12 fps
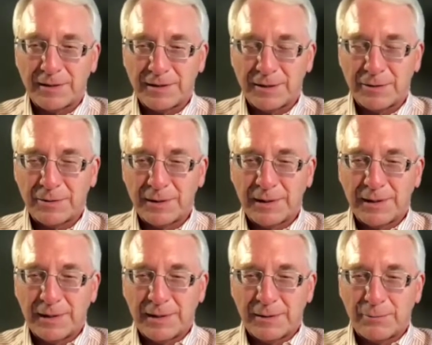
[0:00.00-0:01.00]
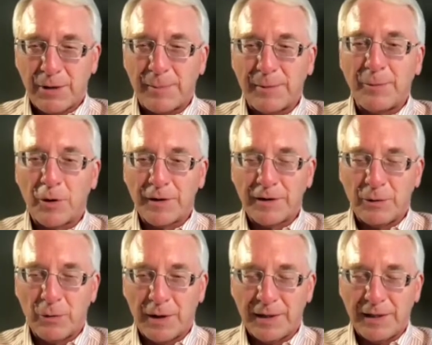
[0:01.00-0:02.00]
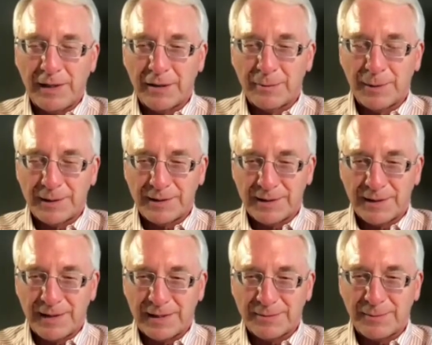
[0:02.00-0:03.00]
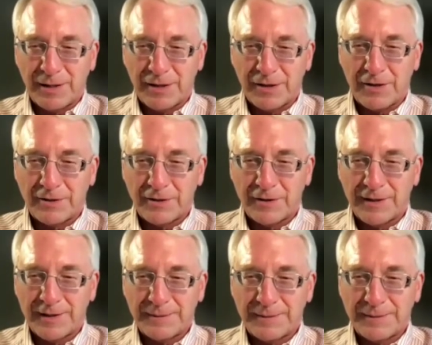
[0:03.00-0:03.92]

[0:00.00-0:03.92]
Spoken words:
So probably more than you wanted to hear, but that's my thought on all that.